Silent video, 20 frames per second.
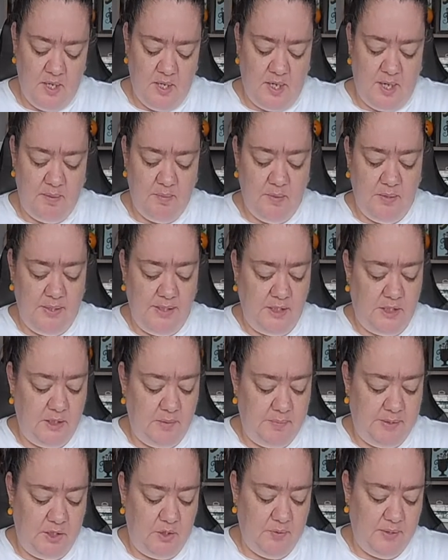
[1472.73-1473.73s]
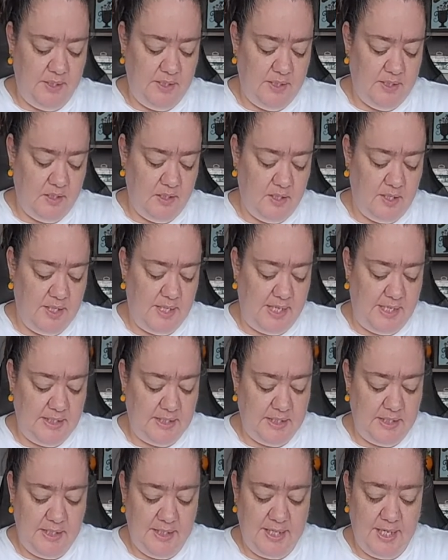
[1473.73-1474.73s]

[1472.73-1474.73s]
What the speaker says: I'm going to be doing this on 18